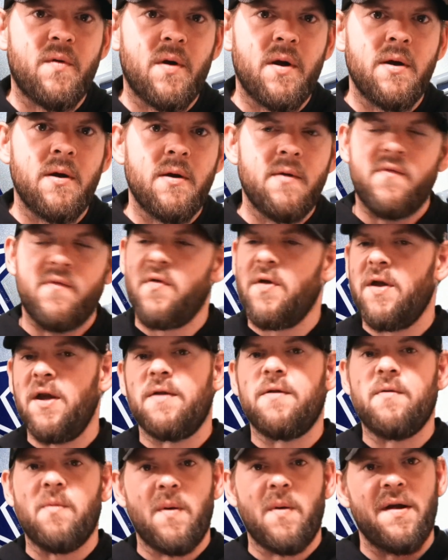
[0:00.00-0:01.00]
right?
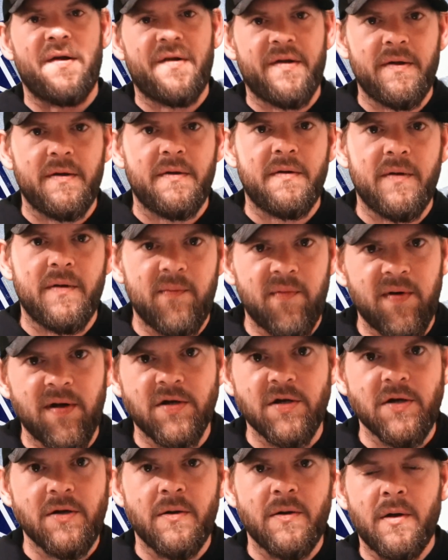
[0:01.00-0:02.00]
Forget the rest of the
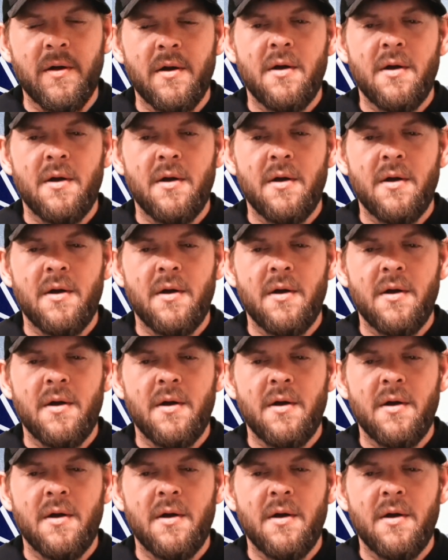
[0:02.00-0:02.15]
division.